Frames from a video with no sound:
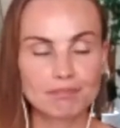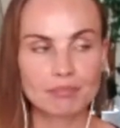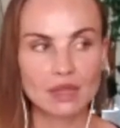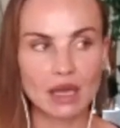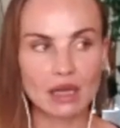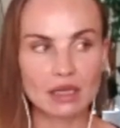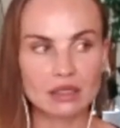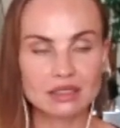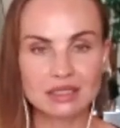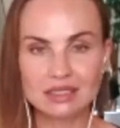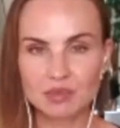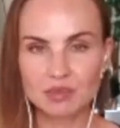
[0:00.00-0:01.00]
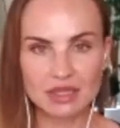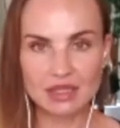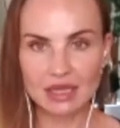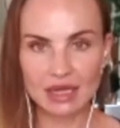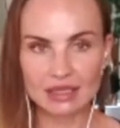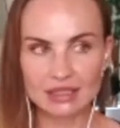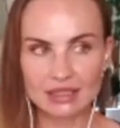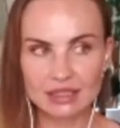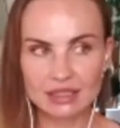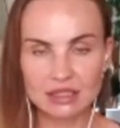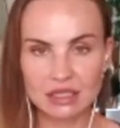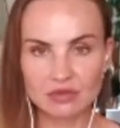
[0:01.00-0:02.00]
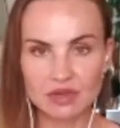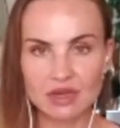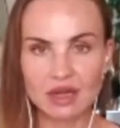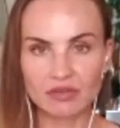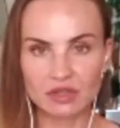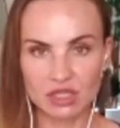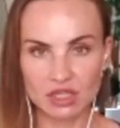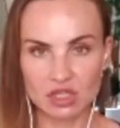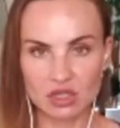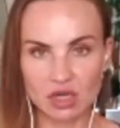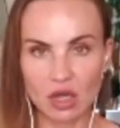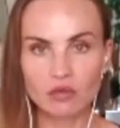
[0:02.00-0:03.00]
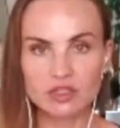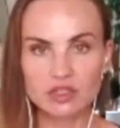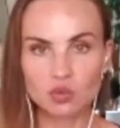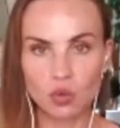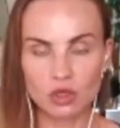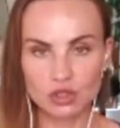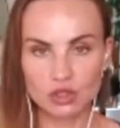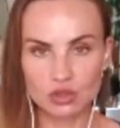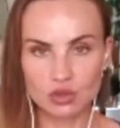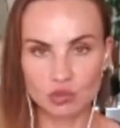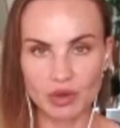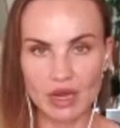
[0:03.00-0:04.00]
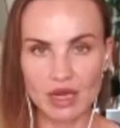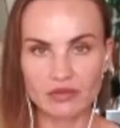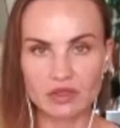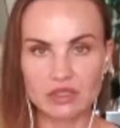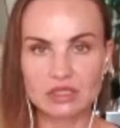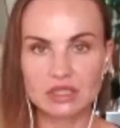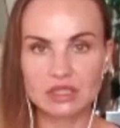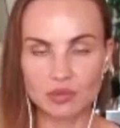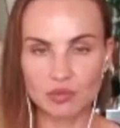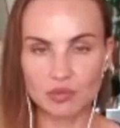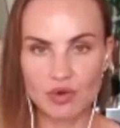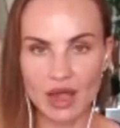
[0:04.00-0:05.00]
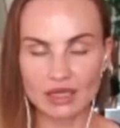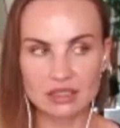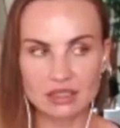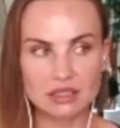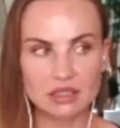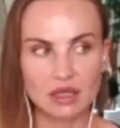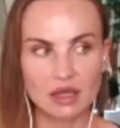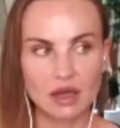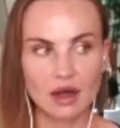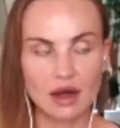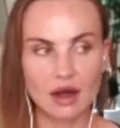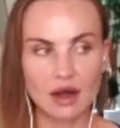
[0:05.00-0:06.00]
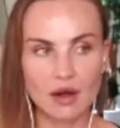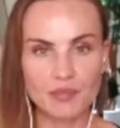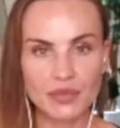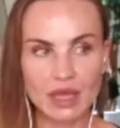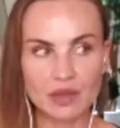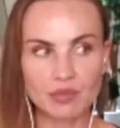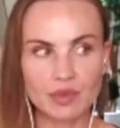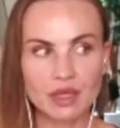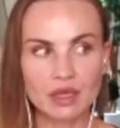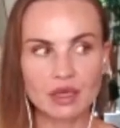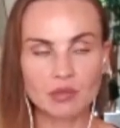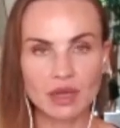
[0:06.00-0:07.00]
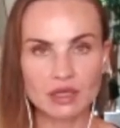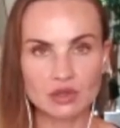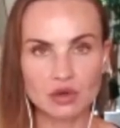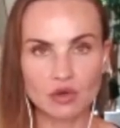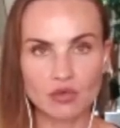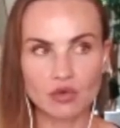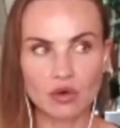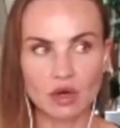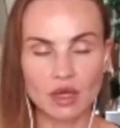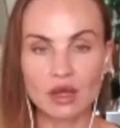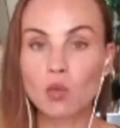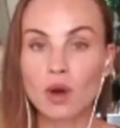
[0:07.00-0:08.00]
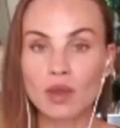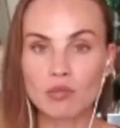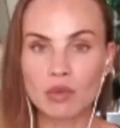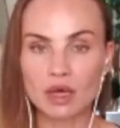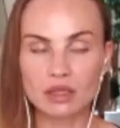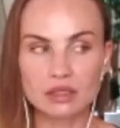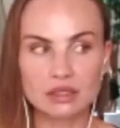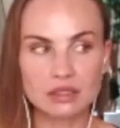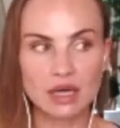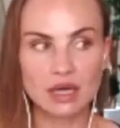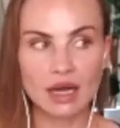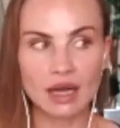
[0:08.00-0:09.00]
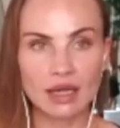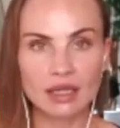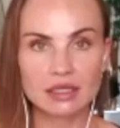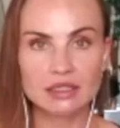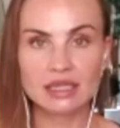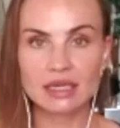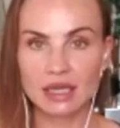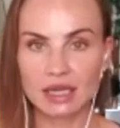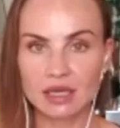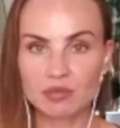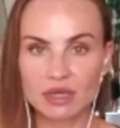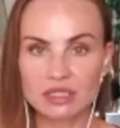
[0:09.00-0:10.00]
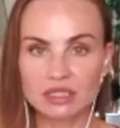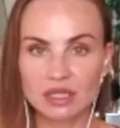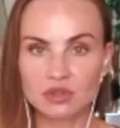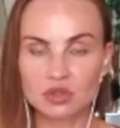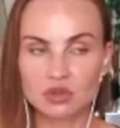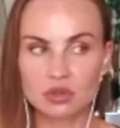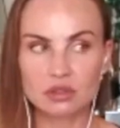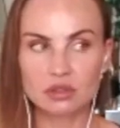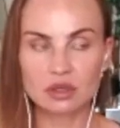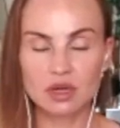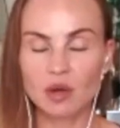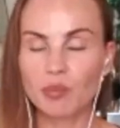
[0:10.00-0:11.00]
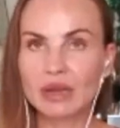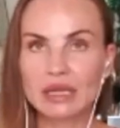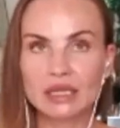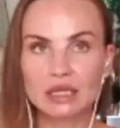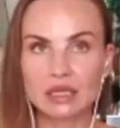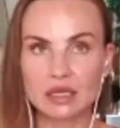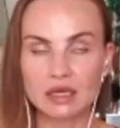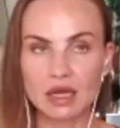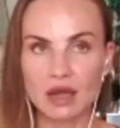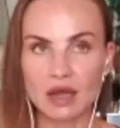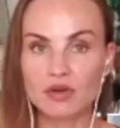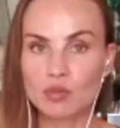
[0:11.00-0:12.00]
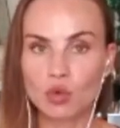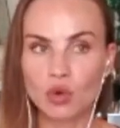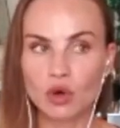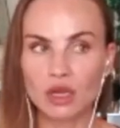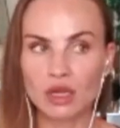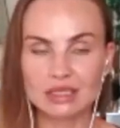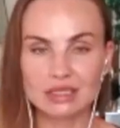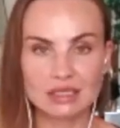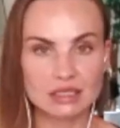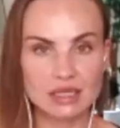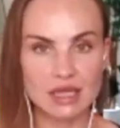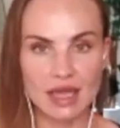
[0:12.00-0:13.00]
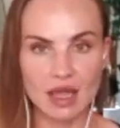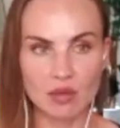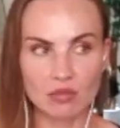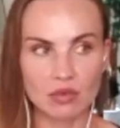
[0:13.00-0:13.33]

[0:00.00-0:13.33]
And this is something that I didn't give enough attention. I always wanted to, but I never did it in practice. And being in Mexico for like 1 month, I dedicated myself to it completely. Every morning at 6 a.m.,